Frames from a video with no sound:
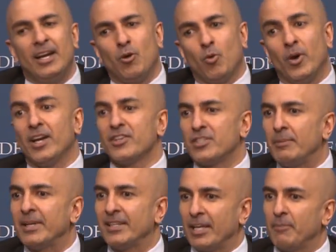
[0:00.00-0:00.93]
Whereas
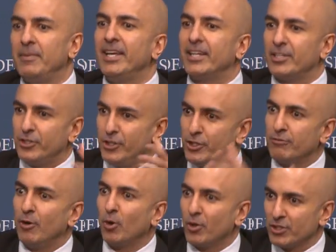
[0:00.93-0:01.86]
somebody like me gets to just
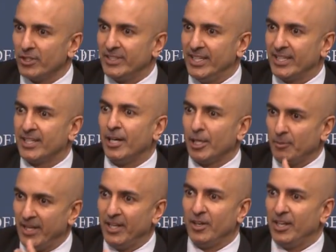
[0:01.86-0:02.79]
focus on the
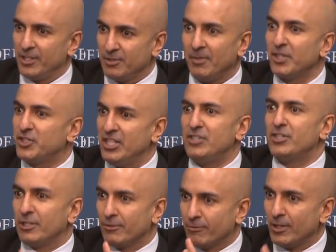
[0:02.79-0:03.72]
economy, it's much
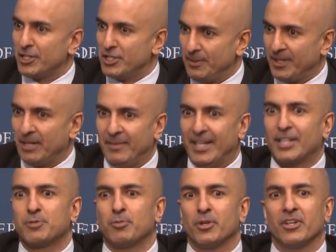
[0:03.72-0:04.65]
easier for us to become
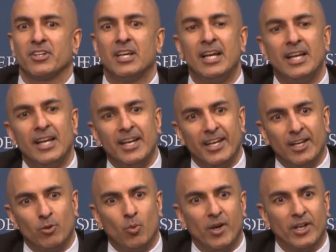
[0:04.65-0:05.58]
expert
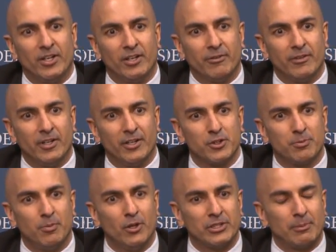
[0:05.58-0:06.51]
in, in a, a
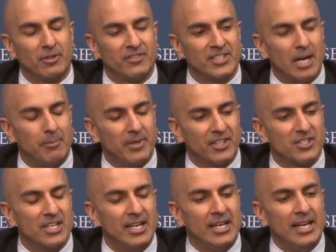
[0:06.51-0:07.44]
small number of
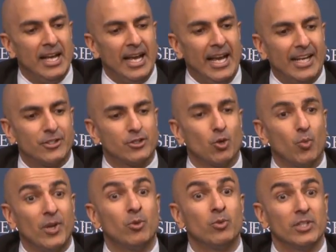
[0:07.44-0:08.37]
topics. And so
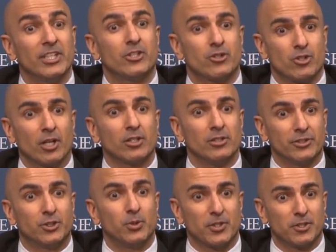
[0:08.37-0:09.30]
we really
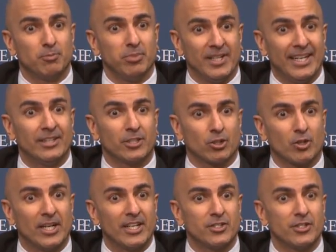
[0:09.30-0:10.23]
struggled to explain the
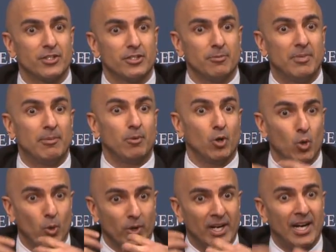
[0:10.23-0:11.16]
crisis to people
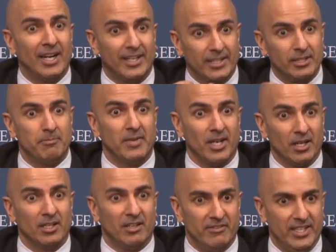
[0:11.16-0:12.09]
who are not in the
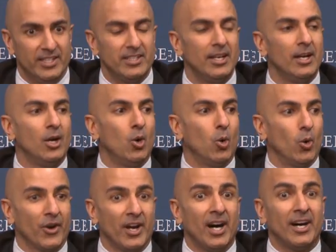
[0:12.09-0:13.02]
middle of it
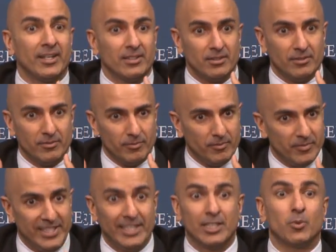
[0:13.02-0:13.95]
or not
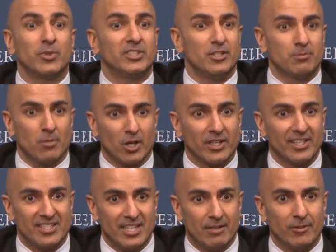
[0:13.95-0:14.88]
dealing with these
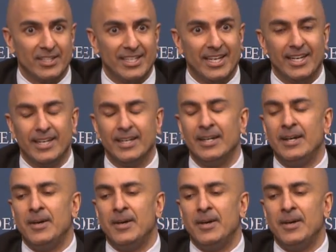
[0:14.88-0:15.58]
markets every day.